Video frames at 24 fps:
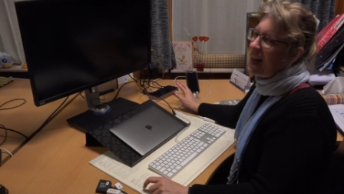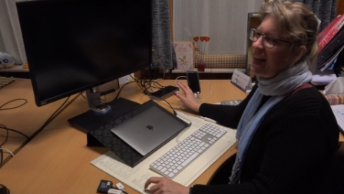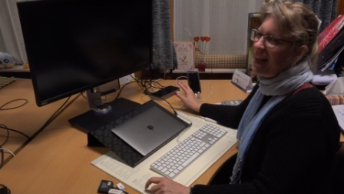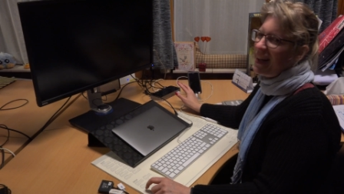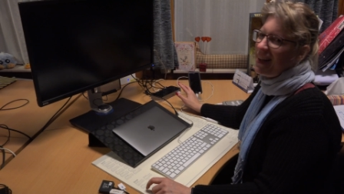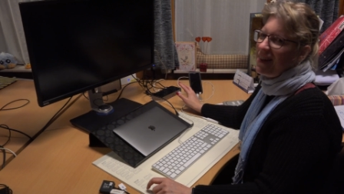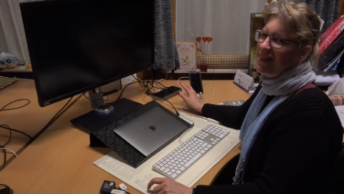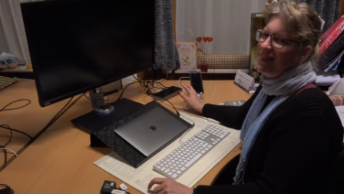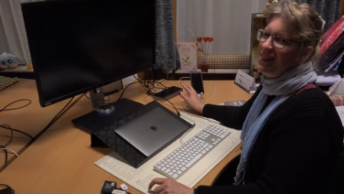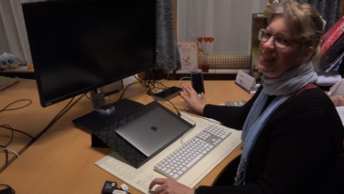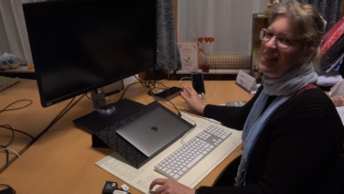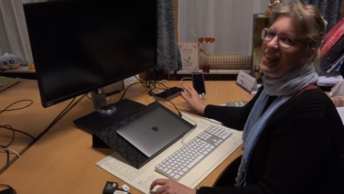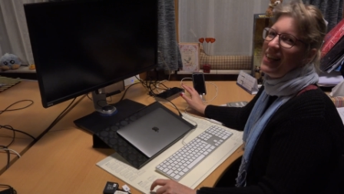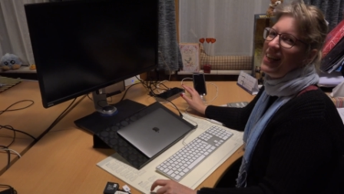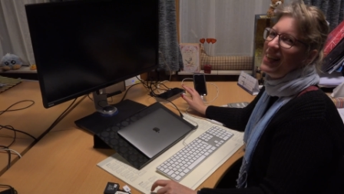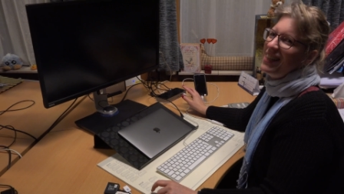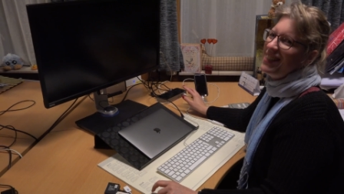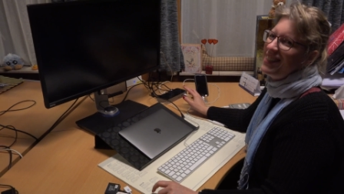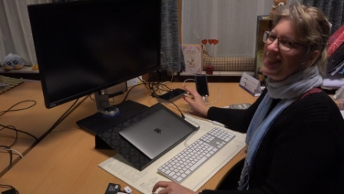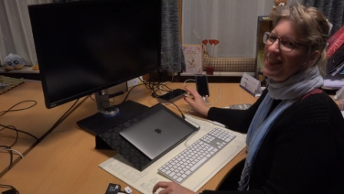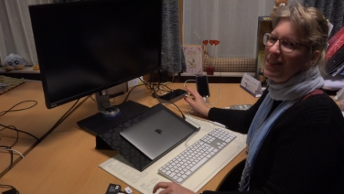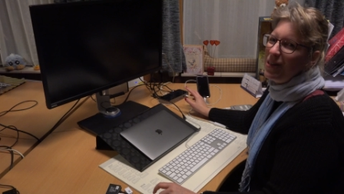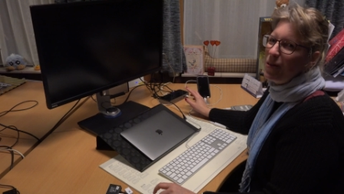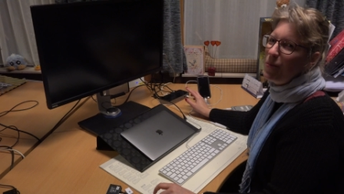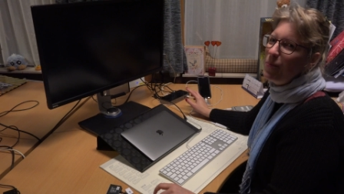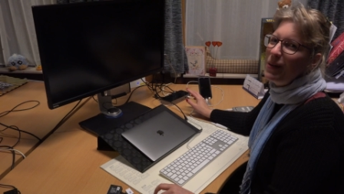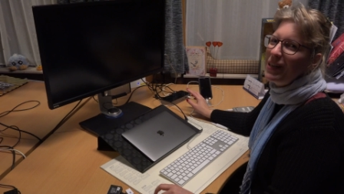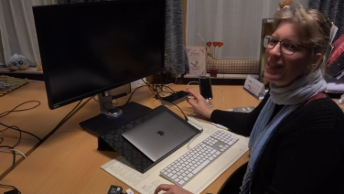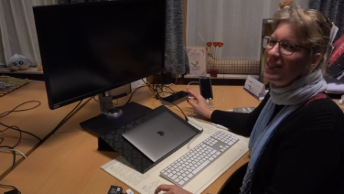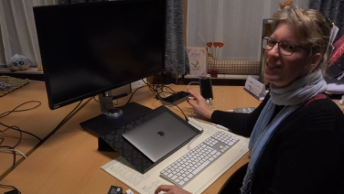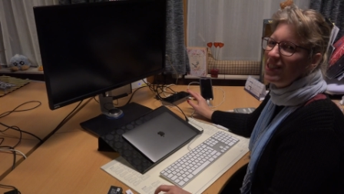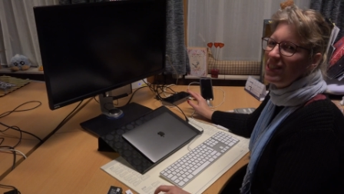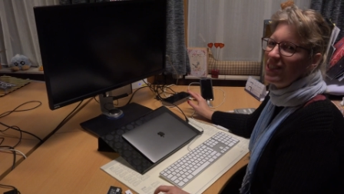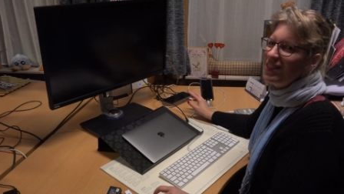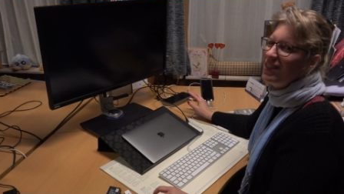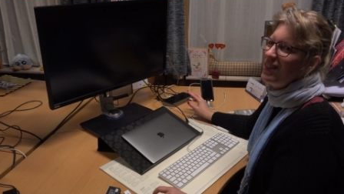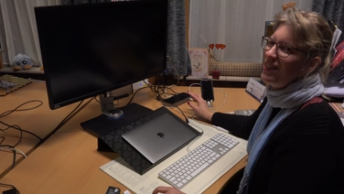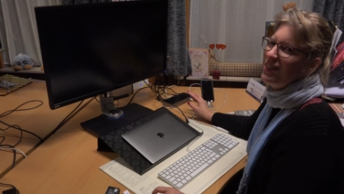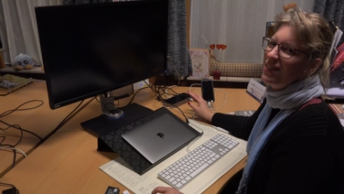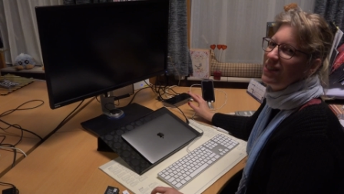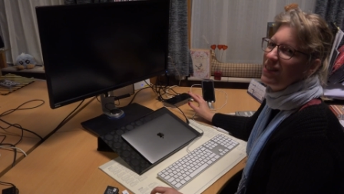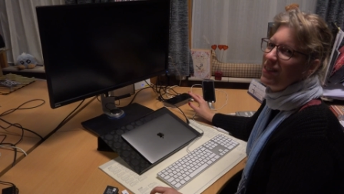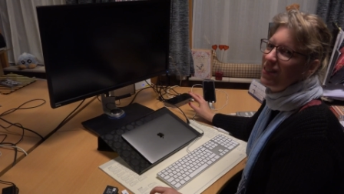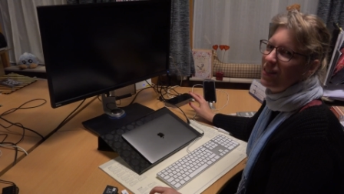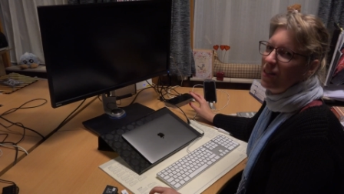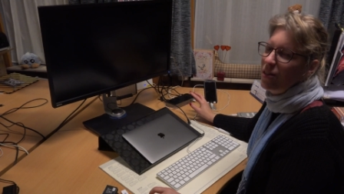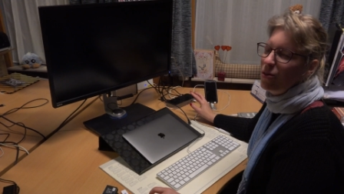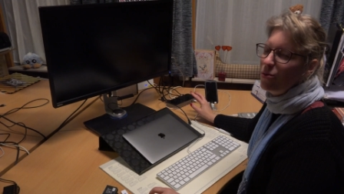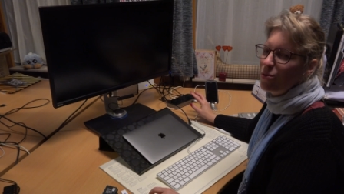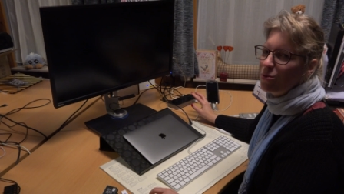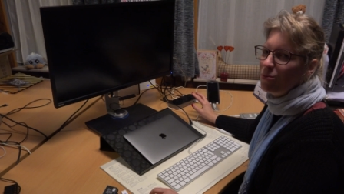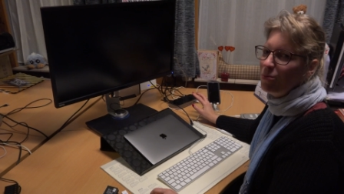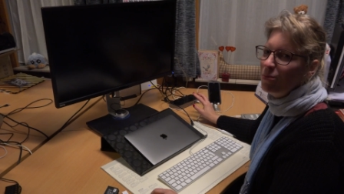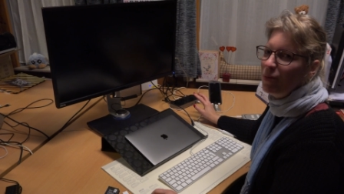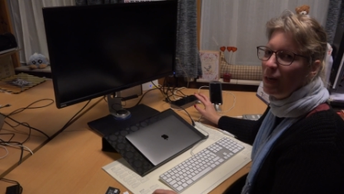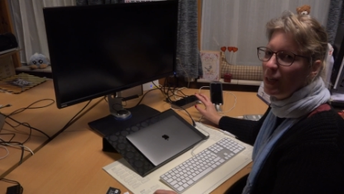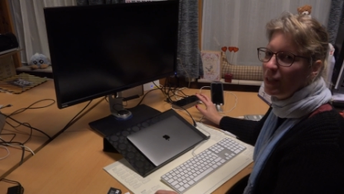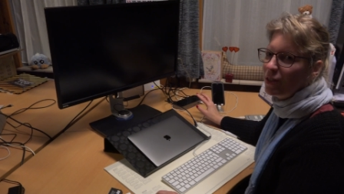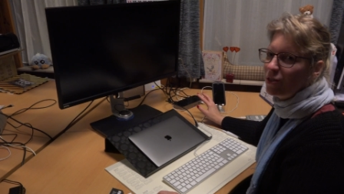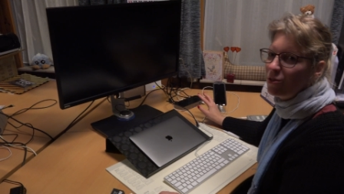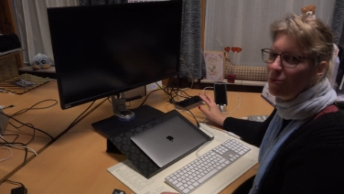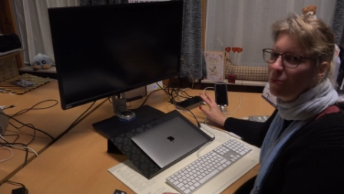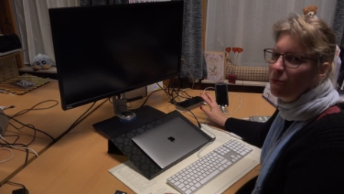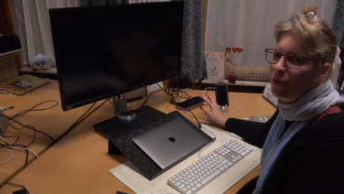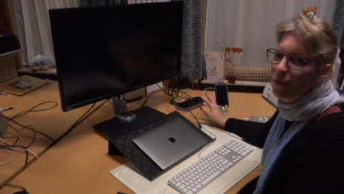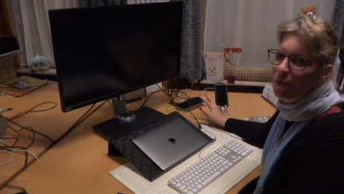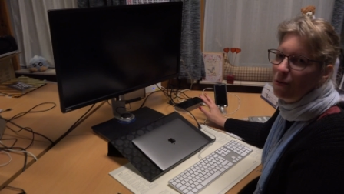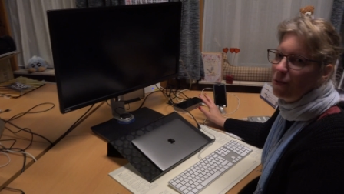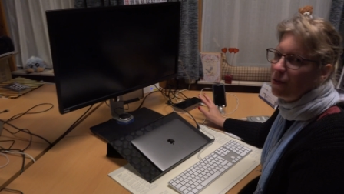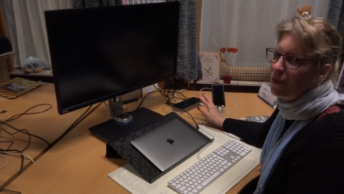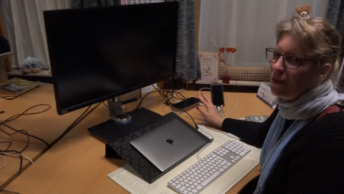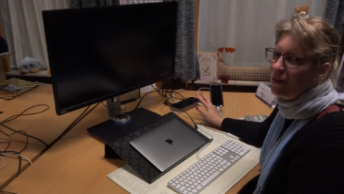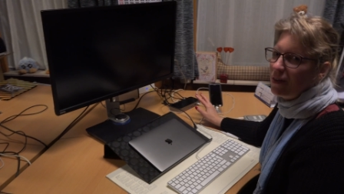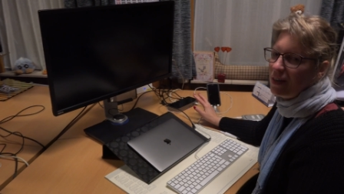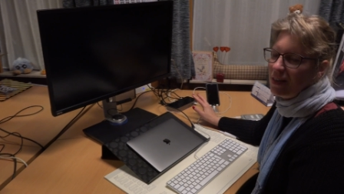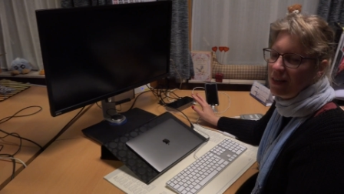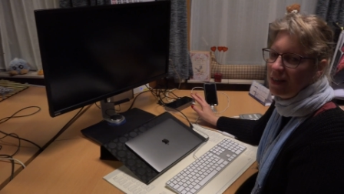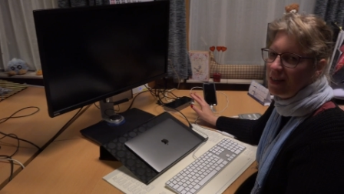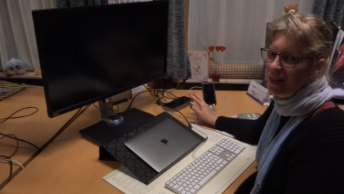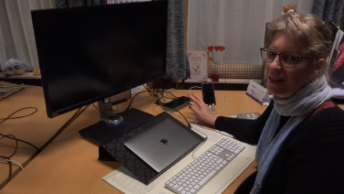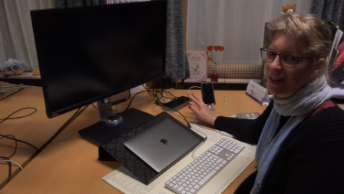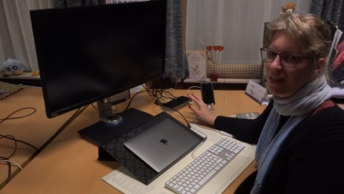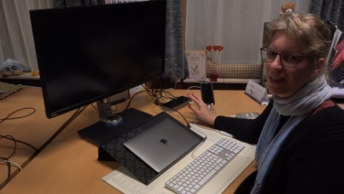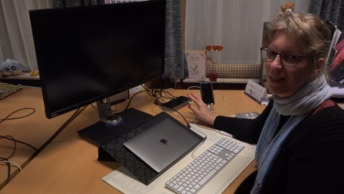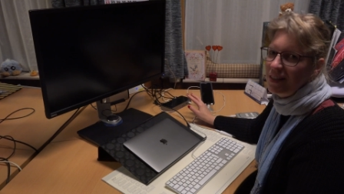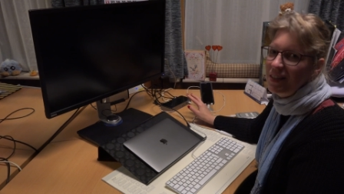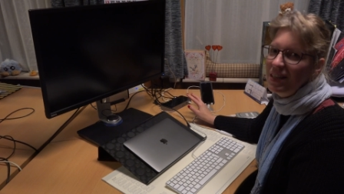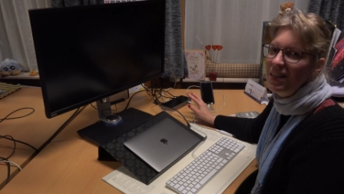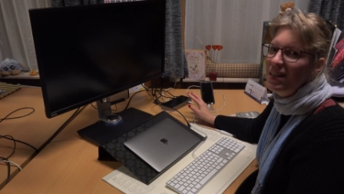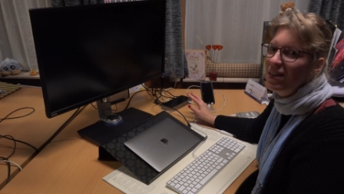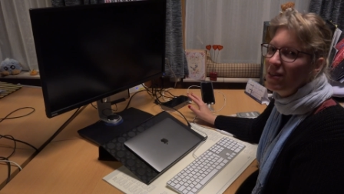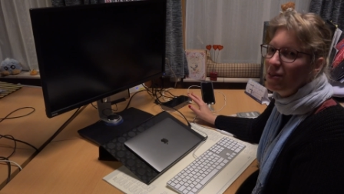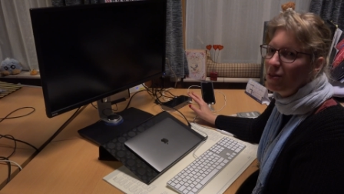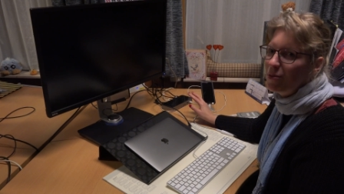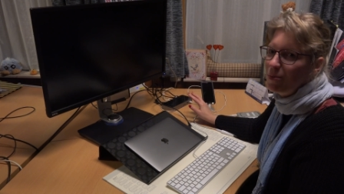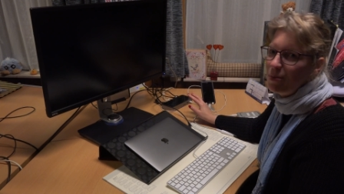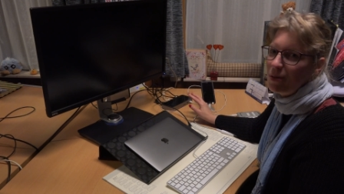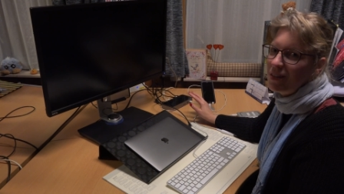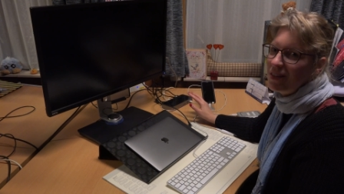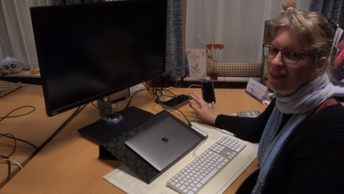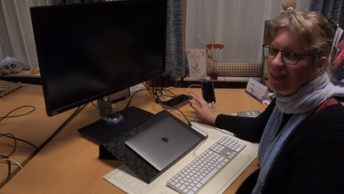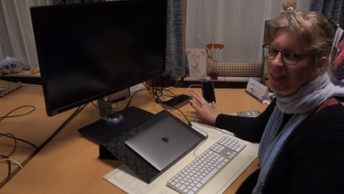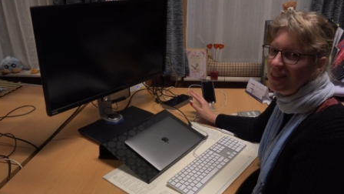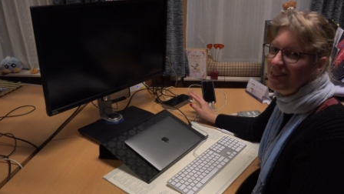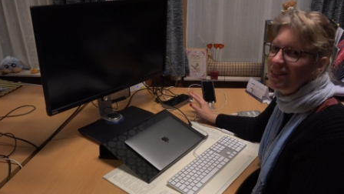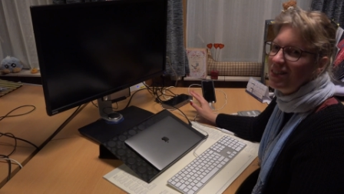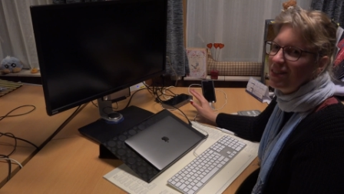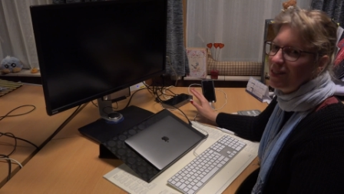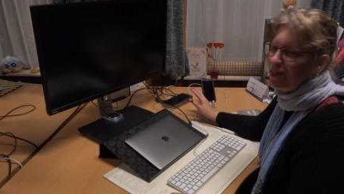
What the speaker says: like in reality. On pictures it looks much smoother and neater, but this